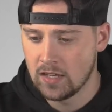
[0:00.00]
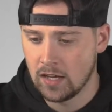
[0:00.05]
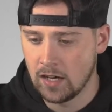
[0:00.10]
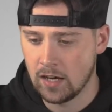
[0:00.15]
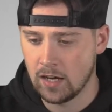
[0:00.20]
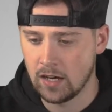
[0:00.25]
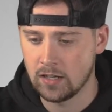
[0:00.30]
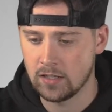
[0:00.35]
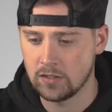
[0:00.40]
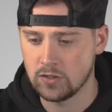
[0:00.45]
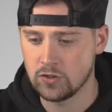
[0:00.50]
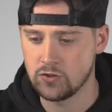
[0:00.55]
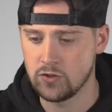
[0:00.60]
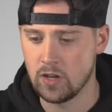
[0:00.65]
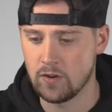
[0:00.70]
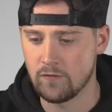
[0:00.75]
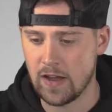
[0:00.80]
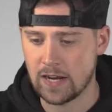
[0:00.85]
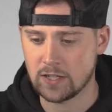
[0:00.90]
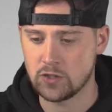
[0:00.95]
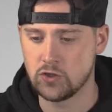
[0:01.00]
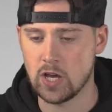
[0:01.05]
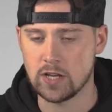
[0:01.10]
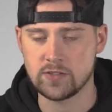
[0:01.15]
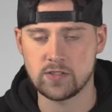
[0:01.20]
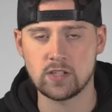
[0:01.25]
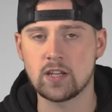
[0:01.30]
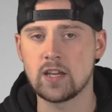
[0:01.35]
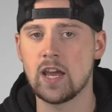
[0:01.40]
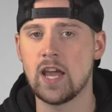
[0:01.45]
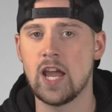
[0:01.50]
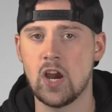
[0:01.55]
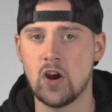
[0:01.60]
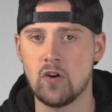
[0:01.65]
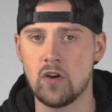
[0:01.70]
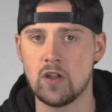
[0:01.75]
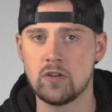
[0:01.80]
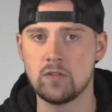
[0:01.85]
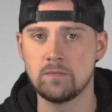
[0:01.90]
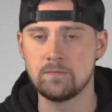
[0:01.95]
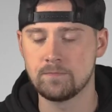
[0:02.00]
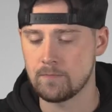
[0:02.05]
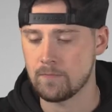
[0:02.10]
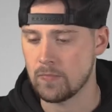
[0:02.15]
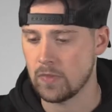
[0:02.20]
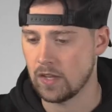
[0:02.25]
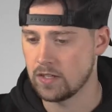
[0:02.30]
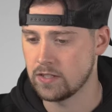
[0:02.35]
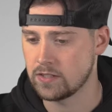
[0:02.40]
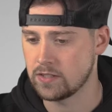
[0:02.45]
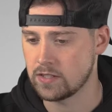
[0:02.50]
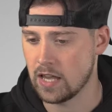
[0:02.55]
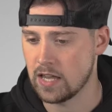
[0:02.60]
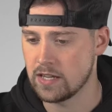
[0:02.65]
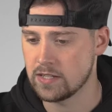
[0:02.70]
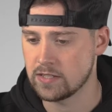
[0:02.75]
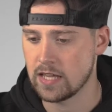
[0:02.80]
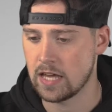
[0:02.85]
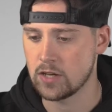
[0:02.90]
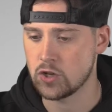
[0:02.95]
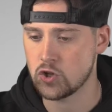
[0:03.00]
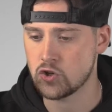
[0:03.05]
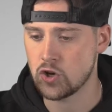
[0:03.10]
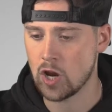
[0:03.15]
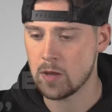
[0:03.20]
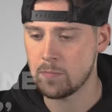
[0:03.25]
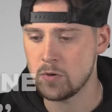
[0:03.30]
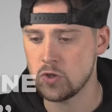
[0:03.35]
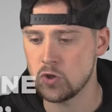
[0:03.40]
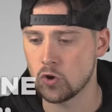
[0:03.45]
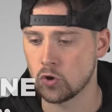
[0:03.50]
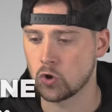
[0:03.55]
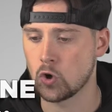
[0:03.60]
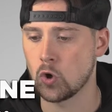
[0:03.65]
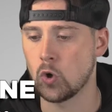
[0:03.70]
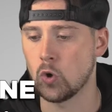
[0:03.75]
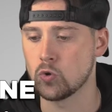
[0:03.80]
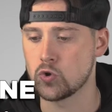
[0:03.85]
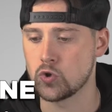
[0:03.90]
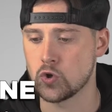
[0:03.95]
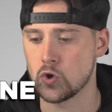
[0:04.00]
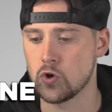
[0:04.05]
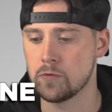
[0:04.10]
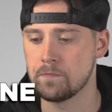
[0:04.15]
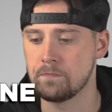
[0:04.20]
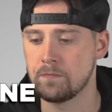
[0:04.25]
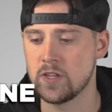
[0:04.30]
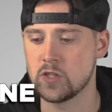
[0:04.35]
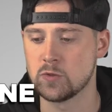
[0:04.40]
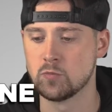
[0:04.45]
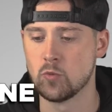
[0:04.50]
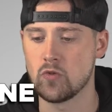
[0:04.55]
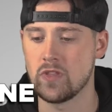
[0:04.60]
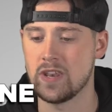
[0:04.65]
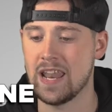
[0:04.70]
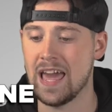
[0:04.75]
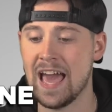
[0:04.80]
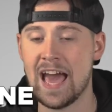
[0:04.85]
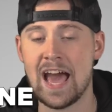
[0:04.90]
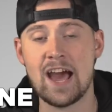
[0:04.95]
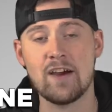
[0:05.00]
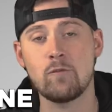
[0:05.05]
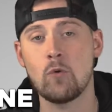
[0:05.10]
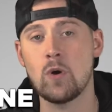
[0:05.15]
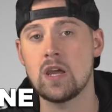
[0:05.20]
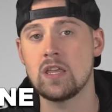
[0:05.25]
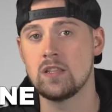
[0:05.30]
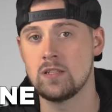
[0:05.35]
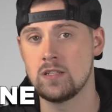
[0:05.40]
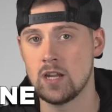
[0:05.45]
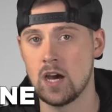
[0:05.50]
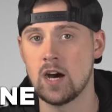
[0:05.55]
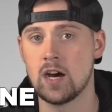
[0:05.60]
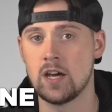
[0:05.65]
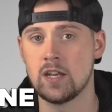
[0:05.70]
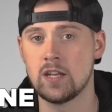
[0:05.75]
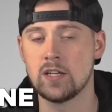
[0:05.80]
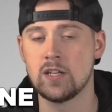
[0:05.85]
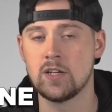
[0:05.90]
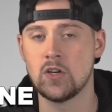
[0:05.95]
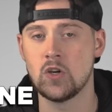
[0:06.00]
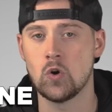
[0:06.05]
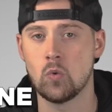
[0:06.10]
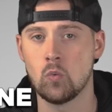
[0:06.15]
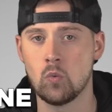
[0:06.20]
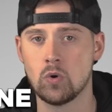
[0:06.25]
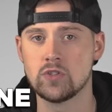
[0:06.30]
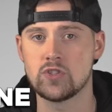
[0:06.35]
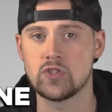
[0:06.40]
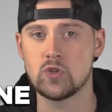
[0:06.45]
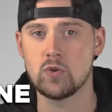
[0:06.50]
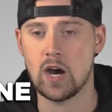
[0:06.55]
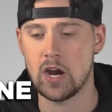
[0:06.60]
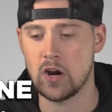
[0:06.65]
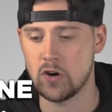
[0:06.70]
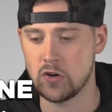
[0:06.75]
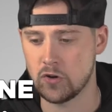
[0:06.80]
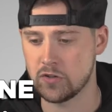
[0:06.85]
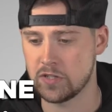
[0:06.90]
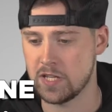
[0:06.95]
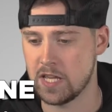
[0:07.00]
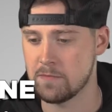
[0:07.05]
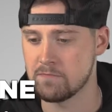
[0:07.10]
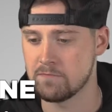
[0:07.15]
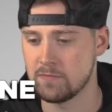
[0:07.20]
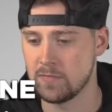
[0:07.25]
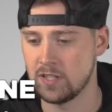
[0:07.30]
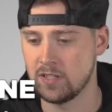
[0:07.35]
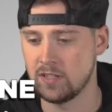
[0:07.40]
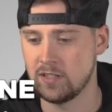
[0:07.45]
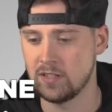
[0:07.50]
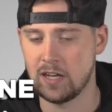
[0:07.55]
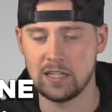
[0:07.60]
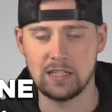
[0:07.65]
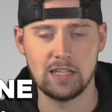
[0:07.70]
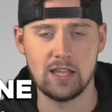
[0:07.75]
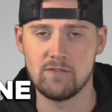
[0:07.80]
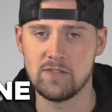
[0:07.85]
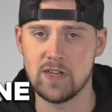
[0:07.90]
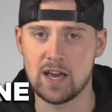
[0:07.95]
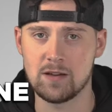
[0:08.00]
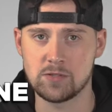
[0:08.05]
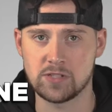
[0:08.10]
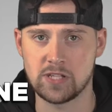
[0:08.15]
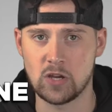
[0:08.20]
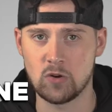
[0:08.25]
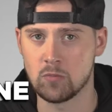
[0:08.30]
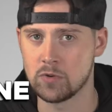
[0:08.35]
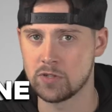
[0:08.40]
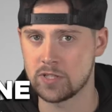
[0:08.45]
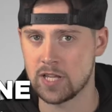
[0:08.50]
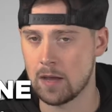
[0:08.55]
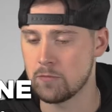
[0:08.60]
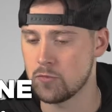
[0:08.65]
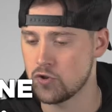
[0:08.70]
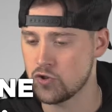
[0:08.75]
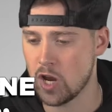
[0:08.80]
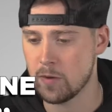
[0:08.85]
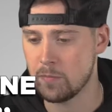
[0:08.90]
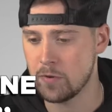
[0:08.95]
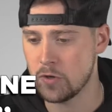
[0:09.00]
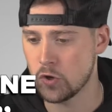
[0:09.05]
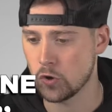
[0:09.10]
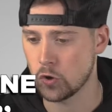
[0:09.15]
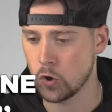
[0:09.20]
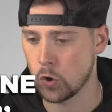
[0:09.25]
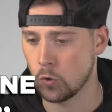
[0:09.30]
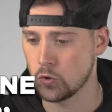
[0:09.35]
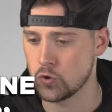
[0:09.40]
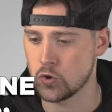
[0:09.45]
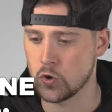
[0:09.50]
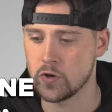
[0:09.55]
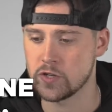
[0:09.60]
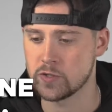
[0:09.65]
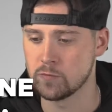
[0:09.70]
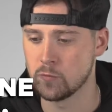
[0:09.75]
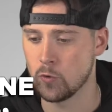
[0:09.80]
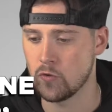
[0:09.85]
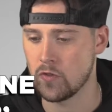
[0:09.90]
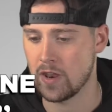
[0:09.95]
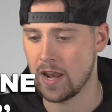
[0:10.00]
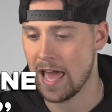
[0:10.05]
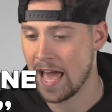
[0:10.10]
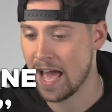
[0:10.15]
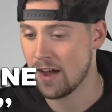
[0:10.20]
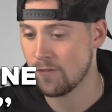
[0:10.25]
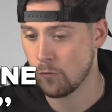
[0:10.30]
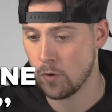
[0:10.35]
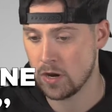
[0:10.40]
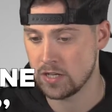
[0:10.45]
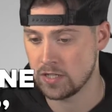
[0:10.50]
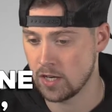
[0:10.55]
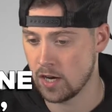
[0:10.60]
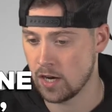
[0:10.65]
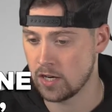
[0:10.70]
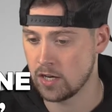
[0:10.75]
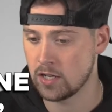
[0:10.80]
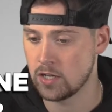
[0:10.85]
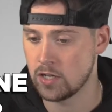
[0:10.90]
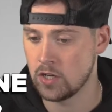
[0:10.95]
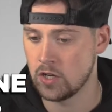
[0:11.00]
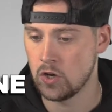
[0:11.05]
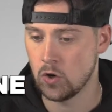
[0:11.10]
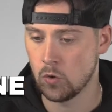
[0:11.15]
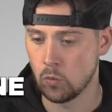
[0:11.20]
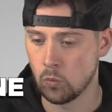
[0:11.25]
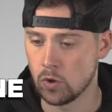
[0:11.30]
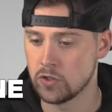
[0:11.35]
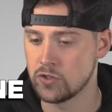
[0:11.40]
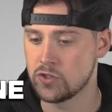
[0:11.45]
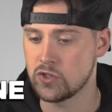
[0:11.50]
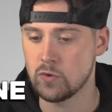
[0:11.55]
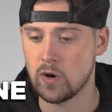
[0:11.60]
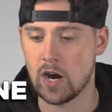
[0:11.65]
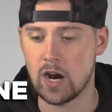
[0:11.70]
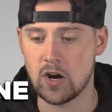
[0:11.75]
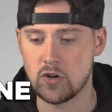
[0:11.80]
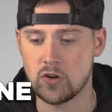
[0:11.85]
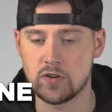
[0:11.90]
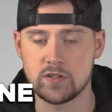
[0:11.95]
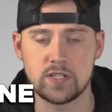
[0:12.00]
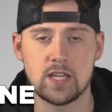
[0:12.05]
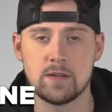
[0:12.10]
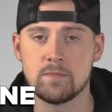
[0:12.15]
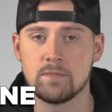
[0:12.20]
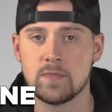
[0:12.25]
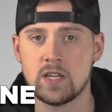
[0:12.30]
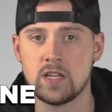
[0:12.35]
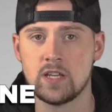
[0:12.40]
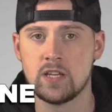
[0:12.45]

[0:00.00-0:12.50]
uh, in fact, Jessica Herrin says that shaping your culture is more than halfway done once you hire your team. I love that. say it one more time. Shaping your culture is more than halfway done once you hire your team.